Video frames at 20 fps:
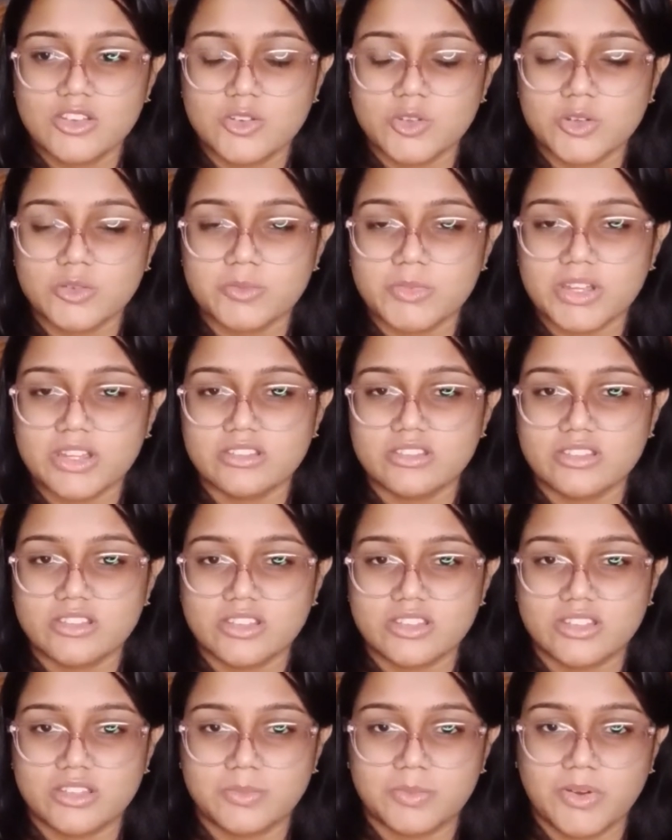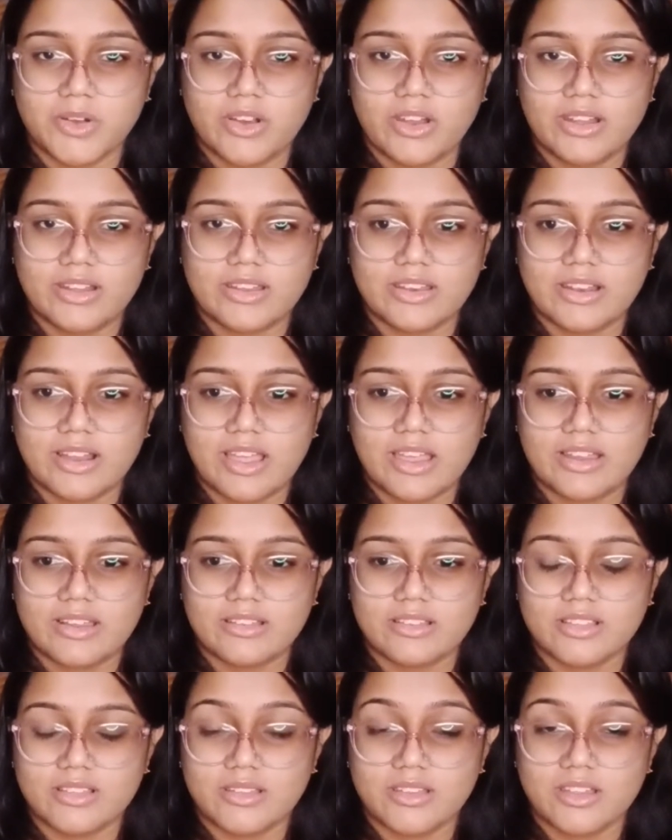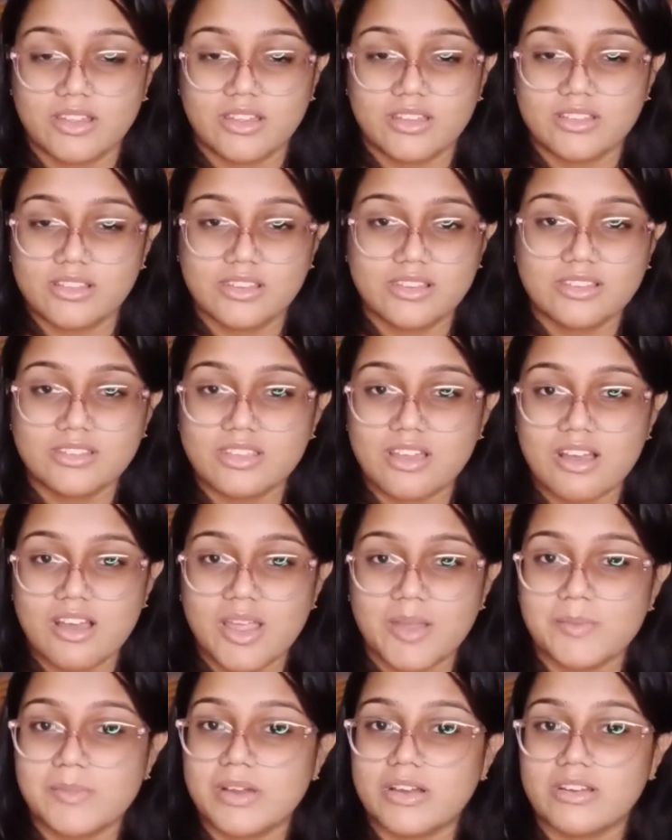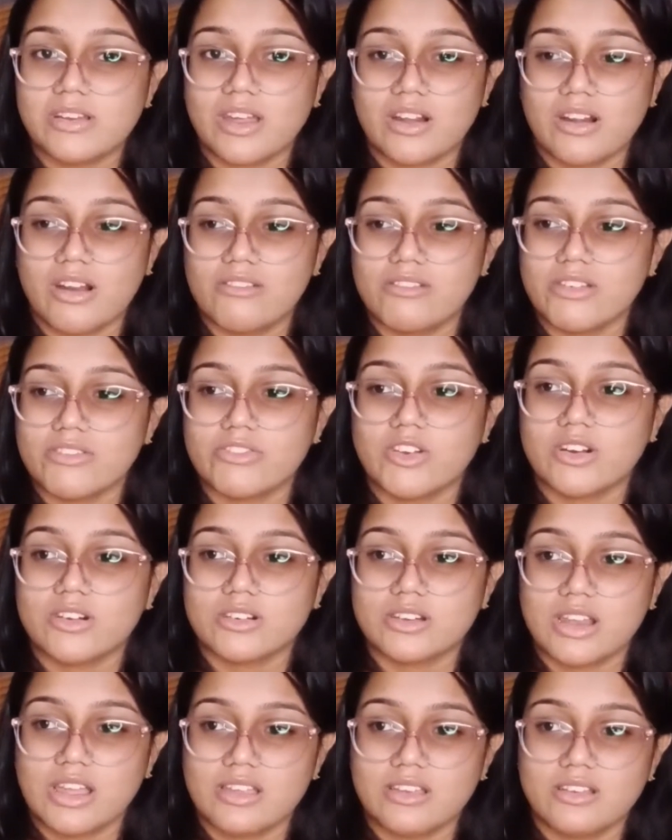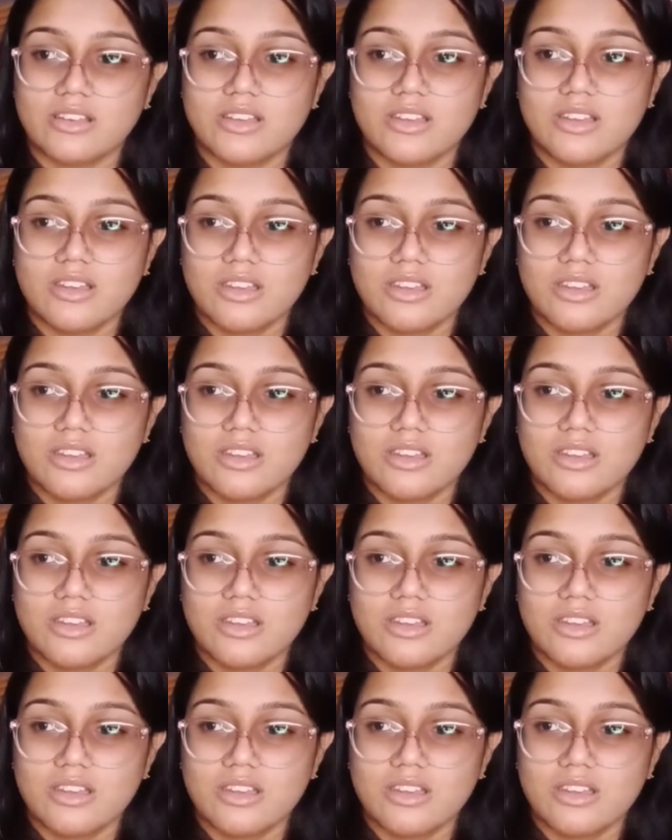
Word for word: Too much at this point, and like, this time around I've got like